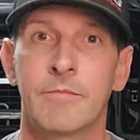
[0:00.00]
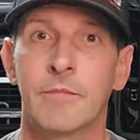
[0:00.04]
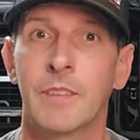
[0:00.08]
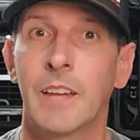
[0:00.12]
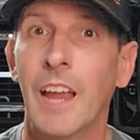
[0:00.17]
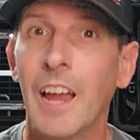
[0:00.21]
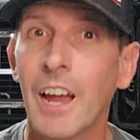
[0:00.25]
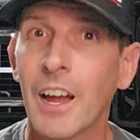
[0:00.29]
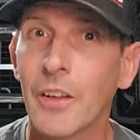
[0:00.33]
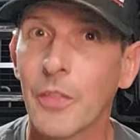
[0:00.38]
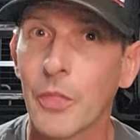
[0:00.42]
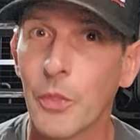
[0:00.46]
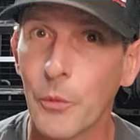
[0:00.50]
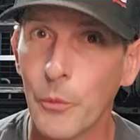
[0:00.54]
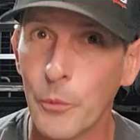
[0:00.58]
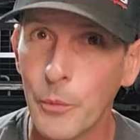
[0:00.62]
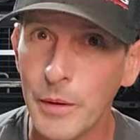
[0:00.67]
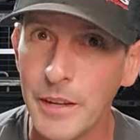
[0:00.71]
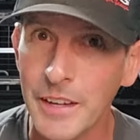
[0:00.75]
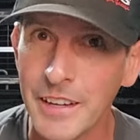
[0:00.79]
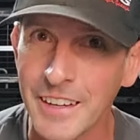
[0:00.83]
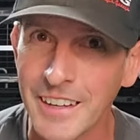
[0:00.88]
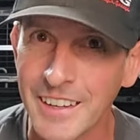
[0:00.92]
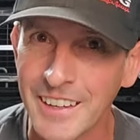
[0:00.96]
Yeah, the
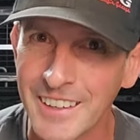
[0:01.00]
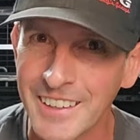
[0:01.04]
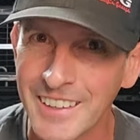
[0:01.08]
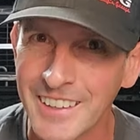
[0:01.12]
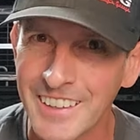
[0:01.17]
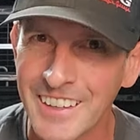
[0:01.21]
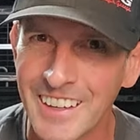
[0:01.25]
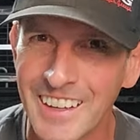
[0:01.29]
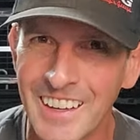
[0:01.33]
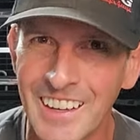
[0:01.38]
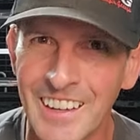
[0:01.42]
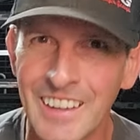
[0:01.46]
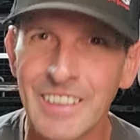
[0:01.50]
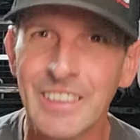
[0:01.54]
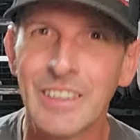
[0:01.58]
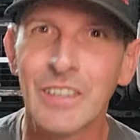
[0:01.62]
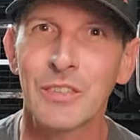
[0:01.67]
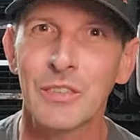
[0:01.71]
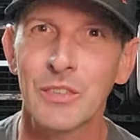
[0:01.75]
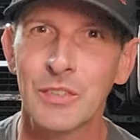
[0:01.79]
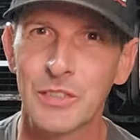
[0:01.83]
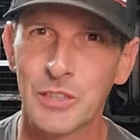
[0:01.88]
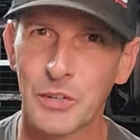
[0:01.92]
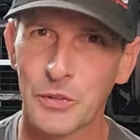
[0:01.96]
week.
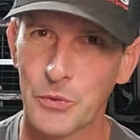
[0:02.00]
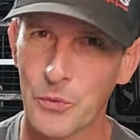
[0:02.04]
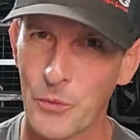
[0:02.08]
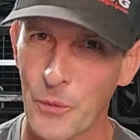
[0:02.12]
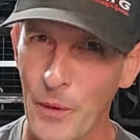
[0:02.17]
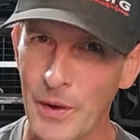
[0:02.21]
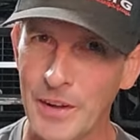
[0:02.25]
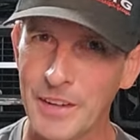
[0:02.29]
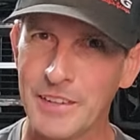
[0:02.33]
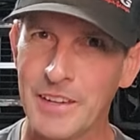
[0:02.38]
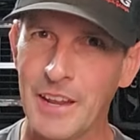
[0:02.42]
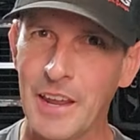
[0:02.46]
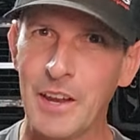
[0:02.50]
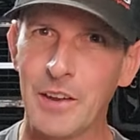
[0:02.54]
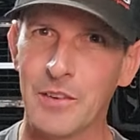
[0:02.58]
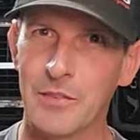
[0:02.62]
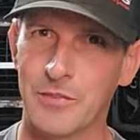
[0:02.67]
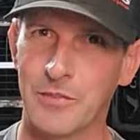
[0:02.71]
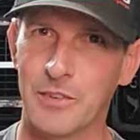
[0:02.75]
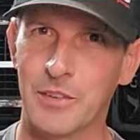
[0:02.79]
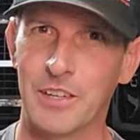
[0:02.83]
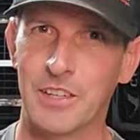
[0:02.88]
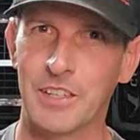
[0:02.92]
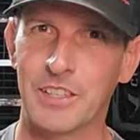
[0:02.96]
This is just one day of
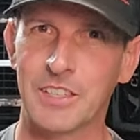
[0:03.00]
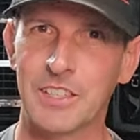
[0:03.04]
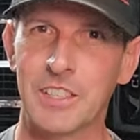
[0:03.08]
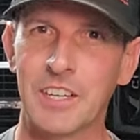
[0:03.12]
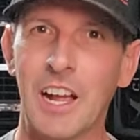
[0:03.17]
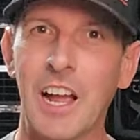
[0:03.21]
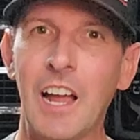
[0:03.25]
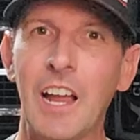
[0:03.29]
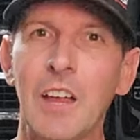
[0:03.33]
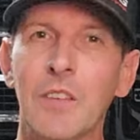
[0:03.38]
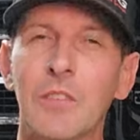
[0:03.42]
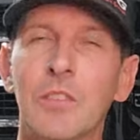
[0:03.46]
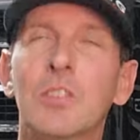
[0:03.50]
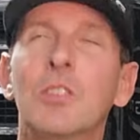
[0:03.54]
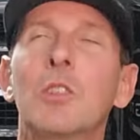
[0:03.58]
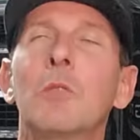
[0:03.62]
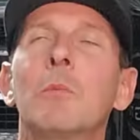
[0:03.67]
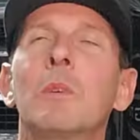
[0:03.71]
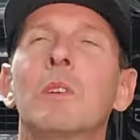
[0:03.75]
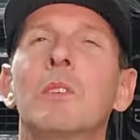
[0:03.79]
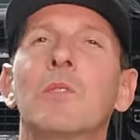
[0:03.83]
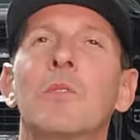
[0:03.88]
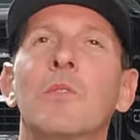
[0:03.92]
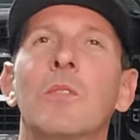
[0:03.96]
footage. I have so
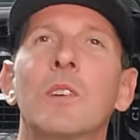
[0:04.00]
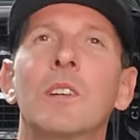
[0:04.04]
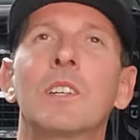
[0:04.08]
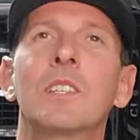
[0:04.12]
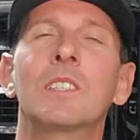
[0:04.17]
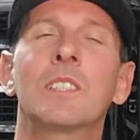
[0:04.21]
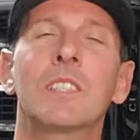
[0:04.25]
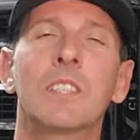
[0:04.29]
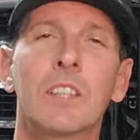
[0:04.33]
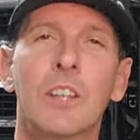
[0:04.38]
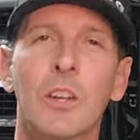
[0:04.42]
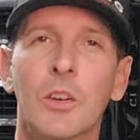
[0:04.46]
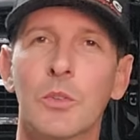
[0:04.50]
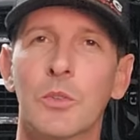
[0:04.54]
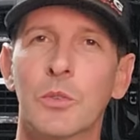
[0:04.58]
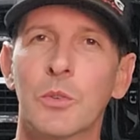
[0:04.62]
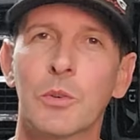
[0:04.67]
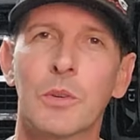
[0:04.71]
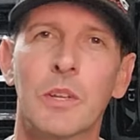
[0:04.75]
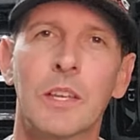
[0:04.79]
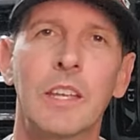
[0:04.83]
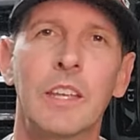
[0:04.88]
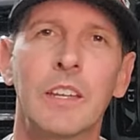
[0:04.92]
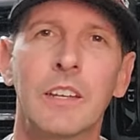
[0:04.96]
much footage to go
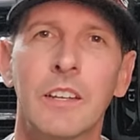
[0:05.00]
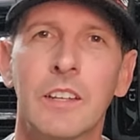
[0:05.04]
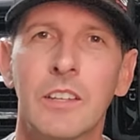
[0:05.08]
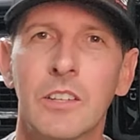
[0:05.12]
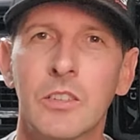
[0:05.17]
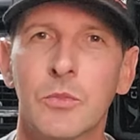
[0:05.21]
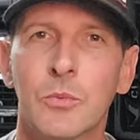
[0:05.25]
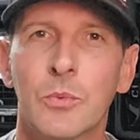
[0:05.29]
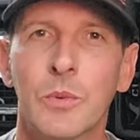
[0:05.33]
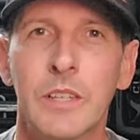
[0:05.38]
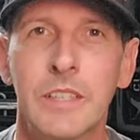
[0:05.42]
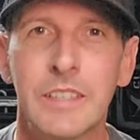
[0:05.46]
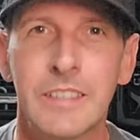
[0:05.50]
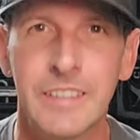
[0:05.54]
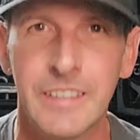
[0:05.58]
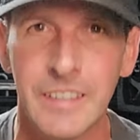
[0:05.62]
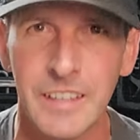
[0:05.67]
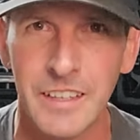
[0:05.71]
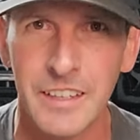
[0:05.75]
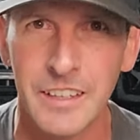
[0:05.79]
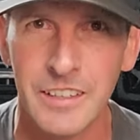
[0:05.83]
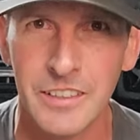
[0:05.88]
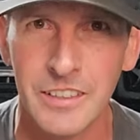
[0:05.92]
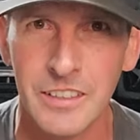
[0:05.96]
through, it is
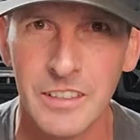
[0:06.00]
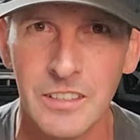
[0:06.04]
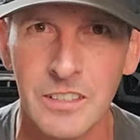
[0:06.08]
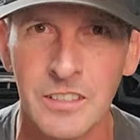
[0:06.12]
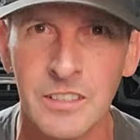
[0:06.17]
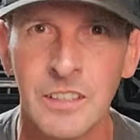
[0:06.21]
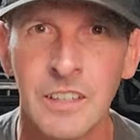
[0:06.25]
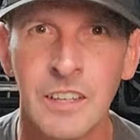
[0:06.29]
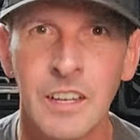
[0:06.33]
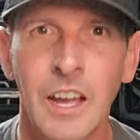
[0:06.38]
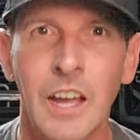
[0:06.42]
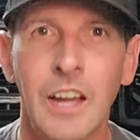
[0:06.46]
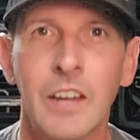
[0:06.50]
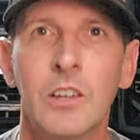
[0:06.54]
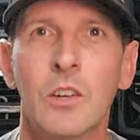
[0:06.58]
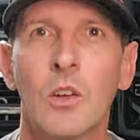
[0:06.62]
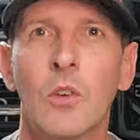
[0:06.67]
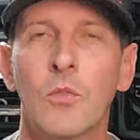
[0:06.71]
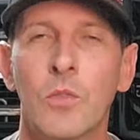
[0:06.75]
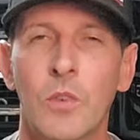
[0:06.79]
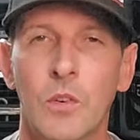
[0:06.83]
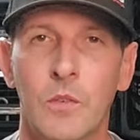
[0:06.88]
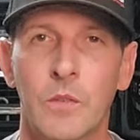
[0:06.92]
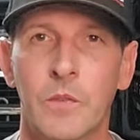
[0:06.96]
ridiculous. I know
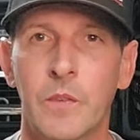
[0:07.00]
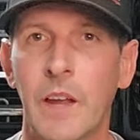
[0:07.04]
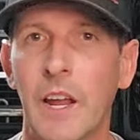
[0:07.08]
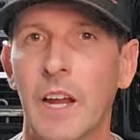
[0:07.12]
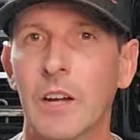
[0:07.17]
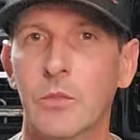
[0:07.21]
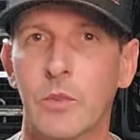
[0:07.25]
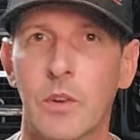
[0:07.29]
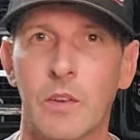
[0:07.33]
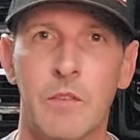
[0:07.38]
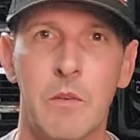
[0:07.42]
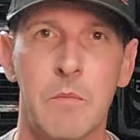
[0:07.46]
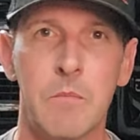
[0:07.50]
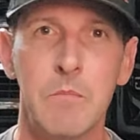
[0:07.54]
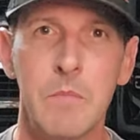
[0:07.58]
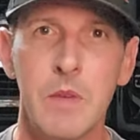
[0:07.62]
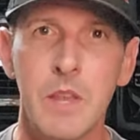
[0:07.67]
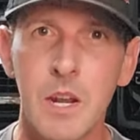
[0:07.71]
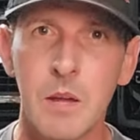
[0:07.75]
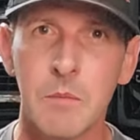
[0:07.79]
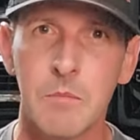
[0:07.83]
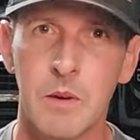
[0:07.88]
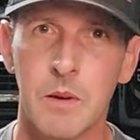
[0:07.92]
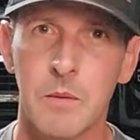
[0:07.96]
for a fact we have a
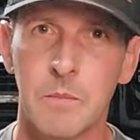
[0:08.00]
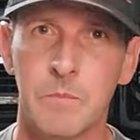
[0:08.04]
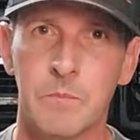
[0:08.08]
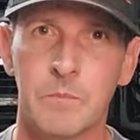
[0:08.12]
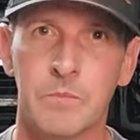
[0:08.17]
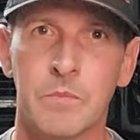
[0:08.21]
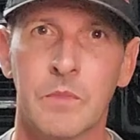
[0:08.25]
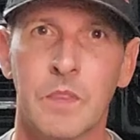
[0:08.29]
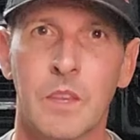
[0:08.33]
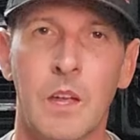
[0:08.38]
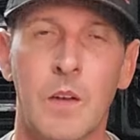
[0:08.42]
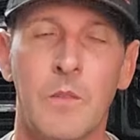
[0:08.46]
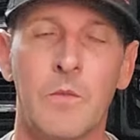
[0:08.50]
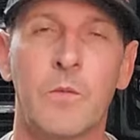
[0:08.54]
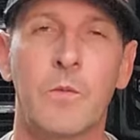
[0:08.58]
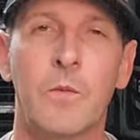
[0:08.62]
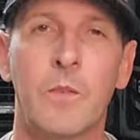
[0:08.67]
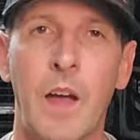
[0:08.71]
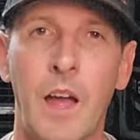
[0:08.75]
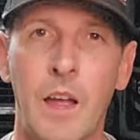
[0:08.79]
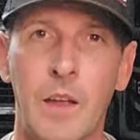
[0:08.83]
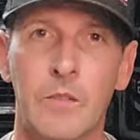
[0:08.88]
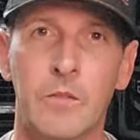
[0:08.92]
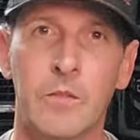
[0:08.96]
minimum of
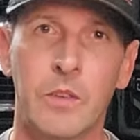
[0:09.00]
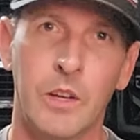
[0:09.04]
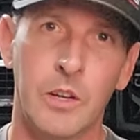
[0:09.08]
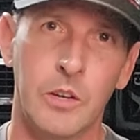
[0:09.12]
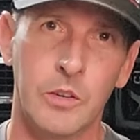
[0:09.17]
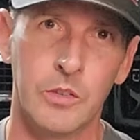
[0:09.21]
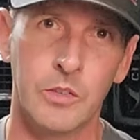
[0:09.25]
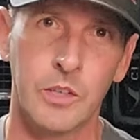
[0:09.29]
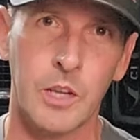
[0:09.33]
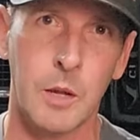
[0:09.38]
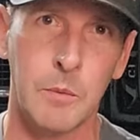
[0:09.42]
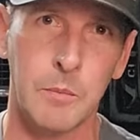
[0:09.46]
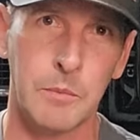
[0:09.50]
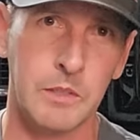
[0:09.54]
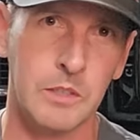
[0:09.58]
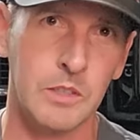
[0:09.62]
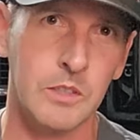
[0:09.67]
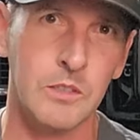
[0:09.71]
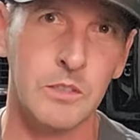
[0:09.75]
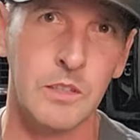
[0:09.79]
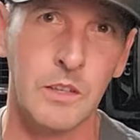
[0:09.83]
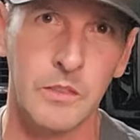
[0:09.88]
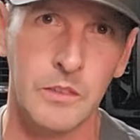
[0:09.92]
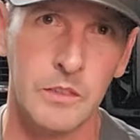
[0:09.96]
five videos coming
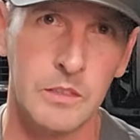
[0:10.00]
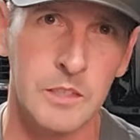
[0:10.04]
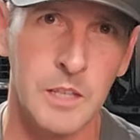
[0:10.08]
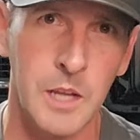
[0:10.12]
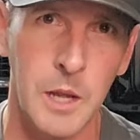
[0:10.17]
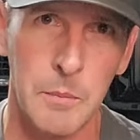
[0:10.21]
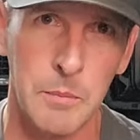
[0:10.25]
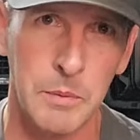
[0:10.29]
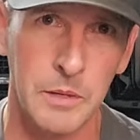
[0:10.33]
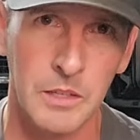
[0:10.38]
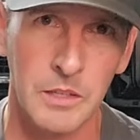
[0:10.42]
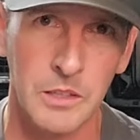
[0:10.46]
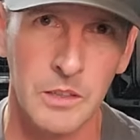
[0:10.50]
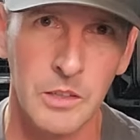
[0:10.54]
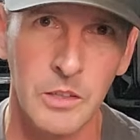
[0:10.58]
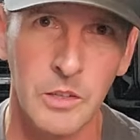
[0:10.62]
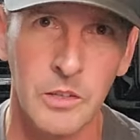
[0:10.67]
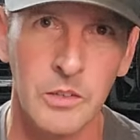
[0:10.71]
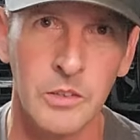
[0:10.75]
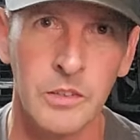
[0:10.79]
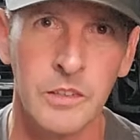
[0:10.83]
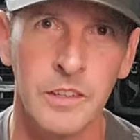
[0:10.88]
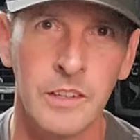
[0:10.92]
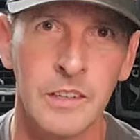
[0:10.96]
just on this topic
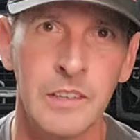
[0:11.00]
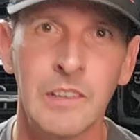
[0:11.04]
alone.